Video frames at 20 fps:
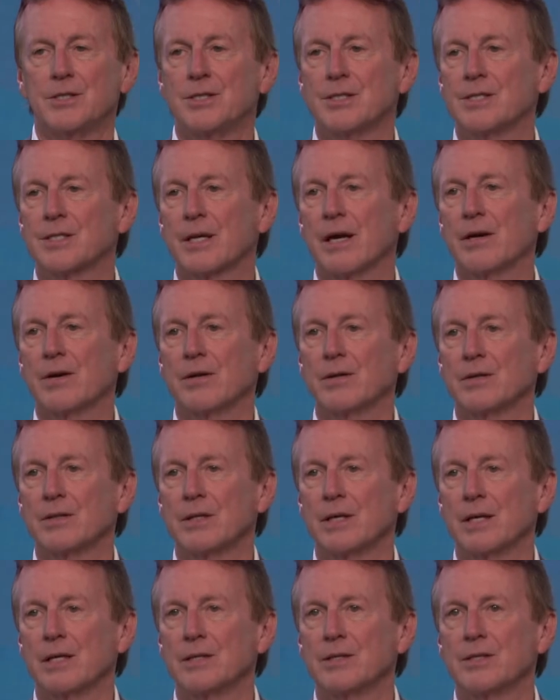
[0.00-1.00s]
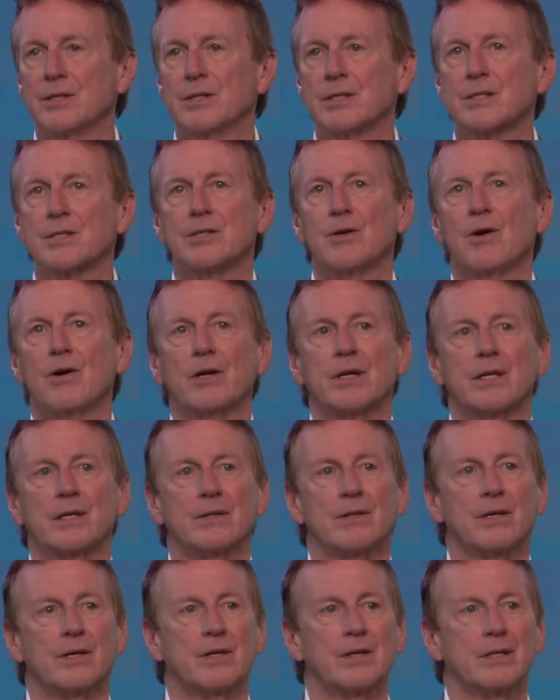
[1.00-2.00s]
she's scared, and it's dark
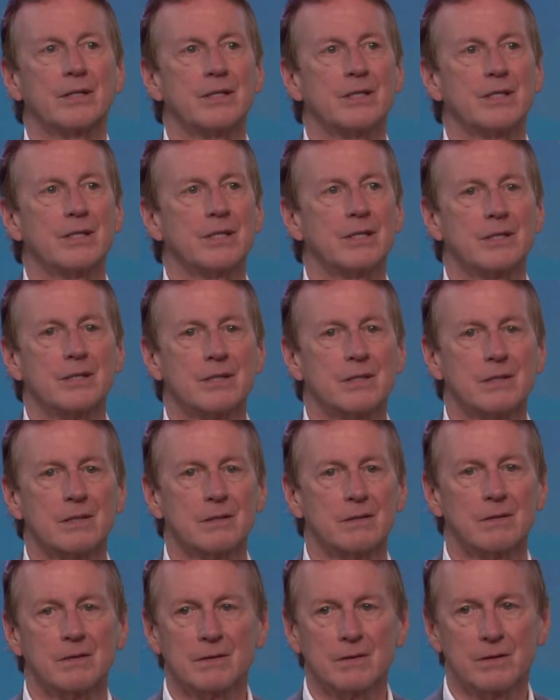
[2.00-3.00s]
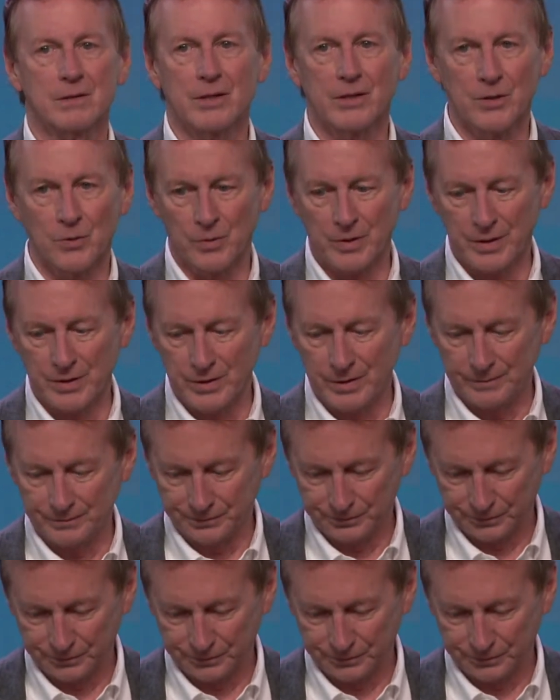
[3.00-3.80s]
in there, and she's doesn't know what to do.